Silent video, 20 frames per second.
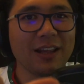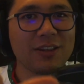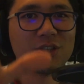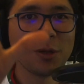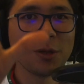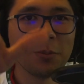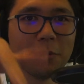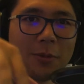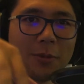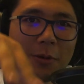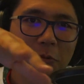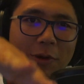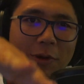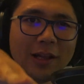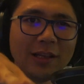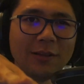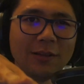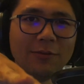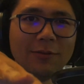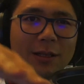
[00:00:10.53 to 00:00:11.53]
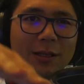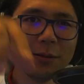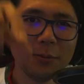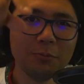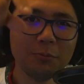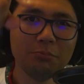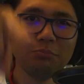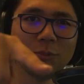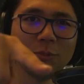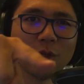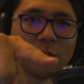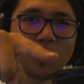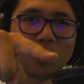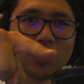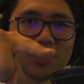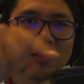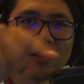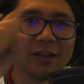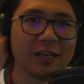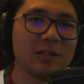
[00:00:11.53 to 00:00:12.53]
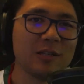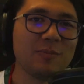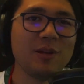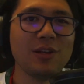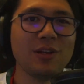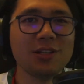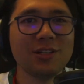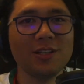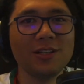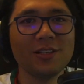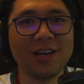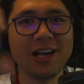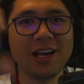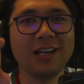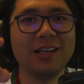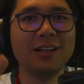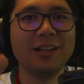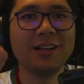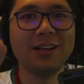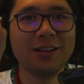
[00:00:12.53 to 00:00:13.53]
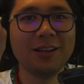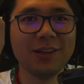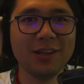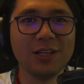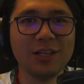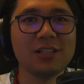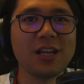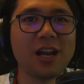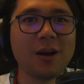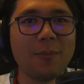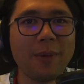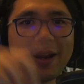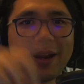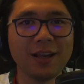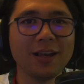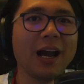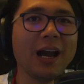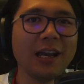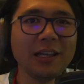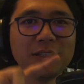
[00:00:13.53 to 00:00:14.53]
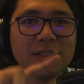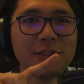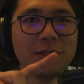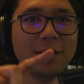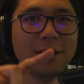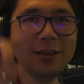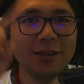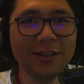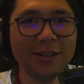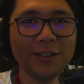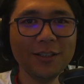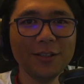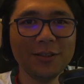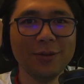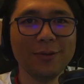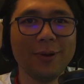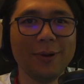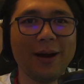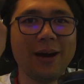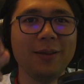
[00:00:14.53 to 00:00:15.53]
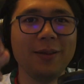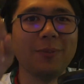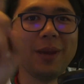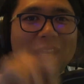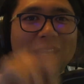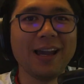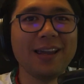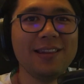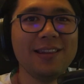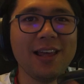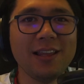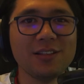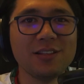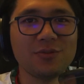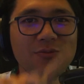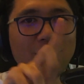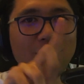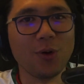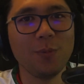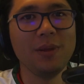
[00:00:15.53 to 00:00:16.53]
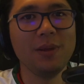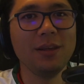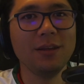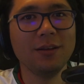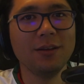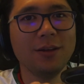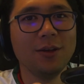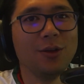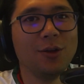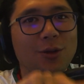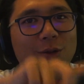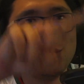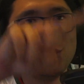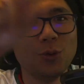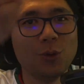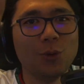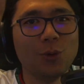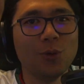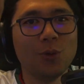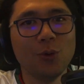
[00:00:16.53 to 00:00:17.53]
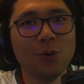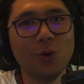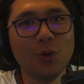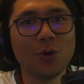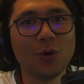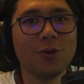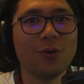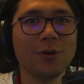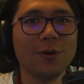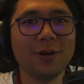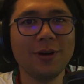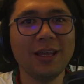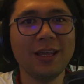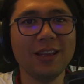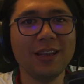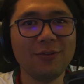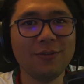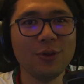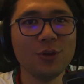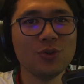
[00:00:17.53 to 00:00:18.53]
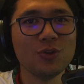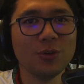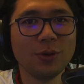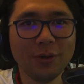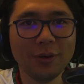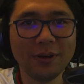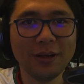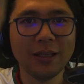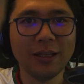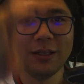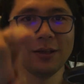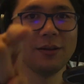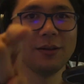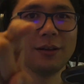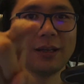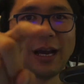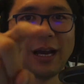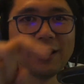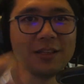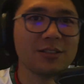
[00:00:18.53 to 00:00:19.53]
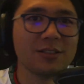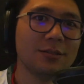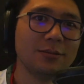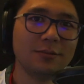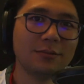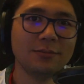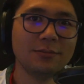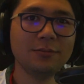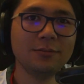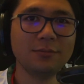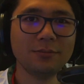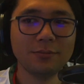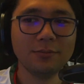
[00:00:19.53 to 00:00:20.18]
had some relatively not positive experiences, and these are my guides and my guidelines for me to look in the future in guides.